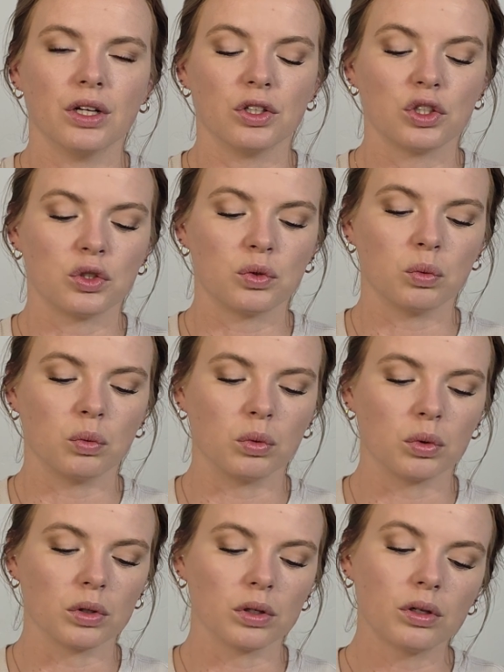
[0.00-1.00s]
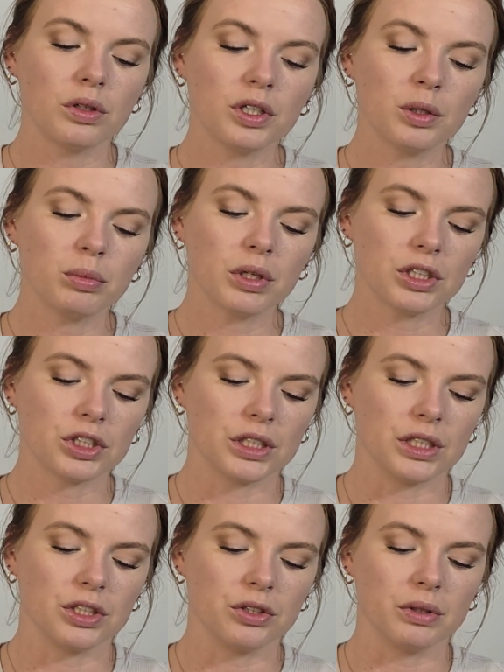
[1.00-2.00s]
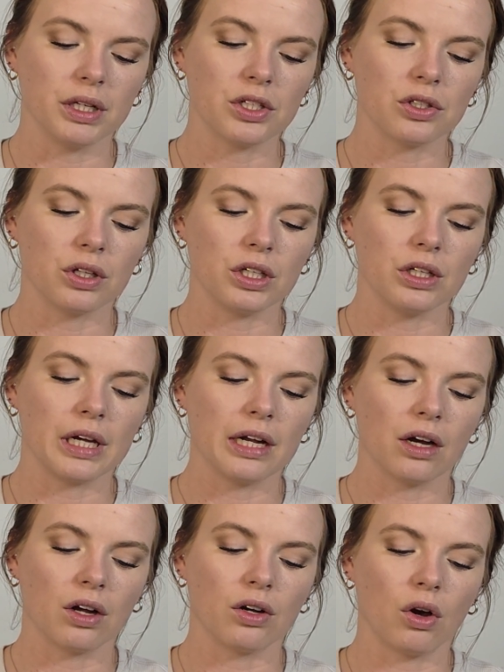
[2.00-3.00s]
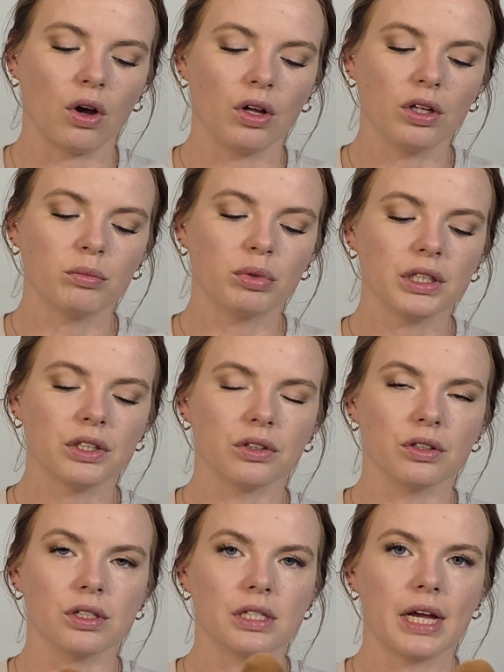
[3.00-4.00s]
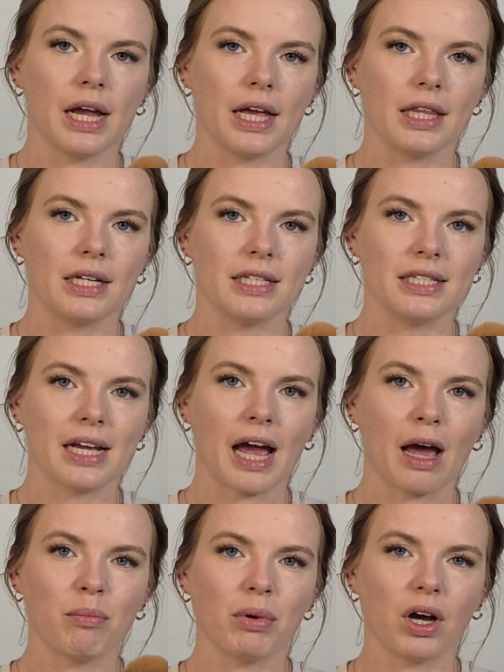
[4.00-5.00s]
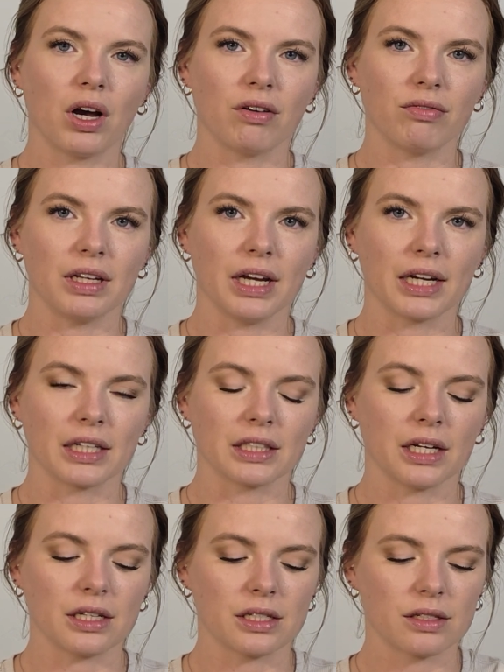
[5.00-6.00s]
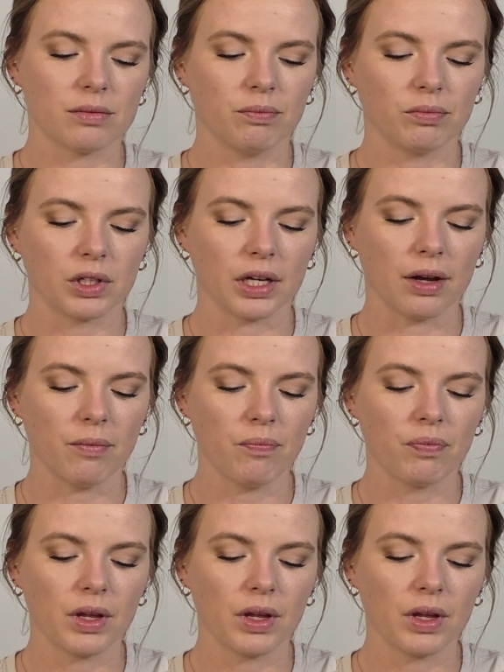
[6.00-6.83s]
swirl your brush into it so that you get it on all the bristles and then tap off the excess, okay?